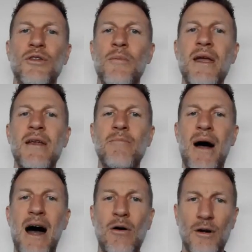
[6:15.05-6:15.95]
The main
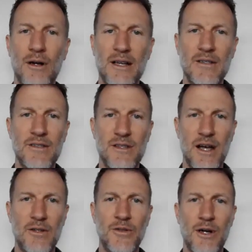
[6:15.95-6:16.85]
power is the
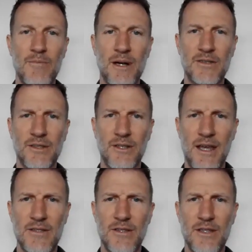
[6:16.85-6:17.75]
deltoid muscle, and
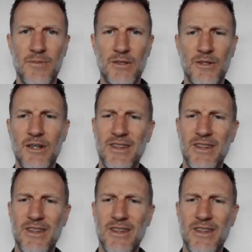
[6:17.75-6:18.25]
that's this muscle here.